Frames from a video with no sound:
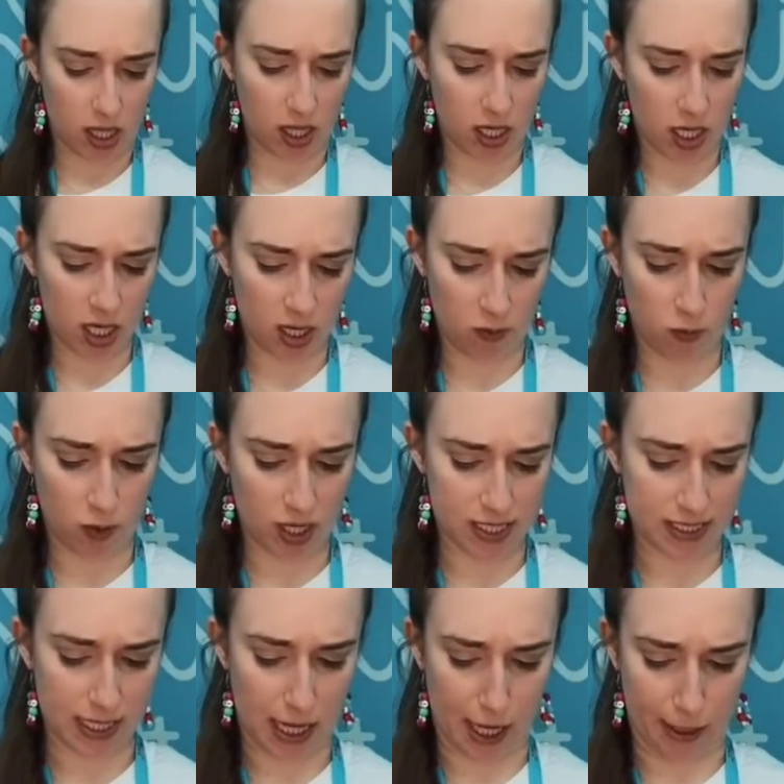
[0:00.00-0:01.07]
He
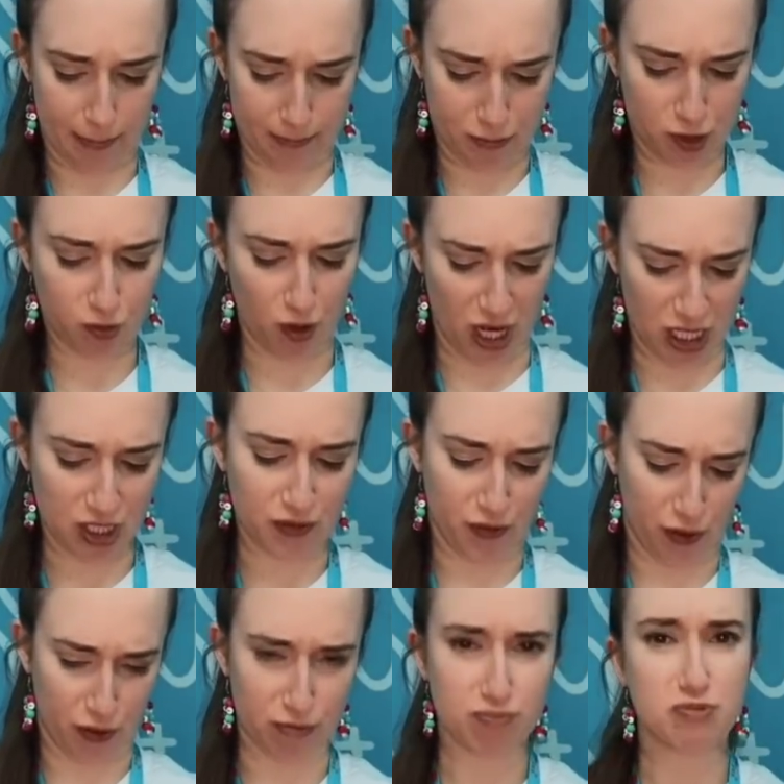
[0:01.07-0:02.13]
was
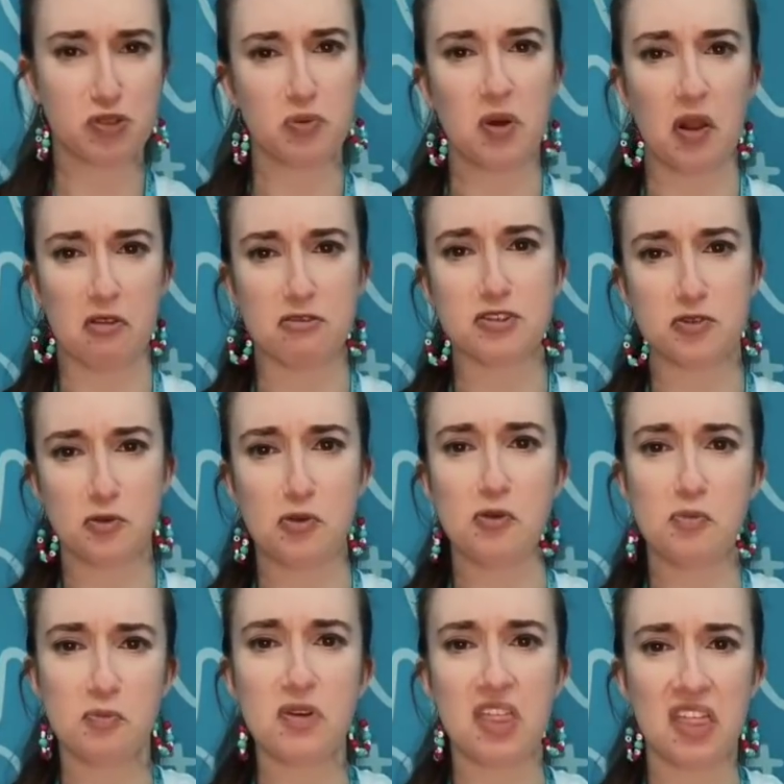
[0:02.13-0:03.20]
transferred to another
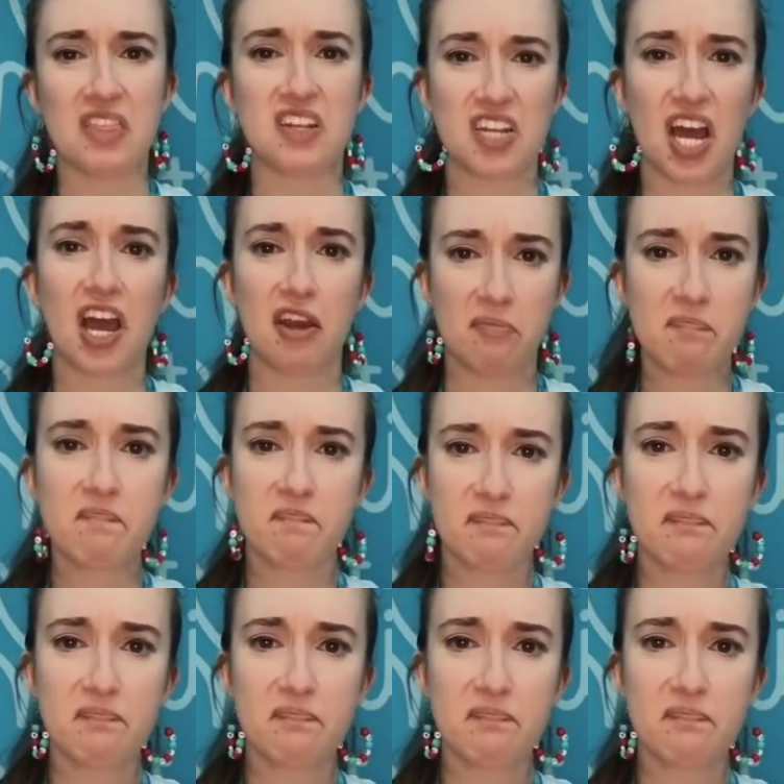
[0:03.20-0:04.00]
school within the day.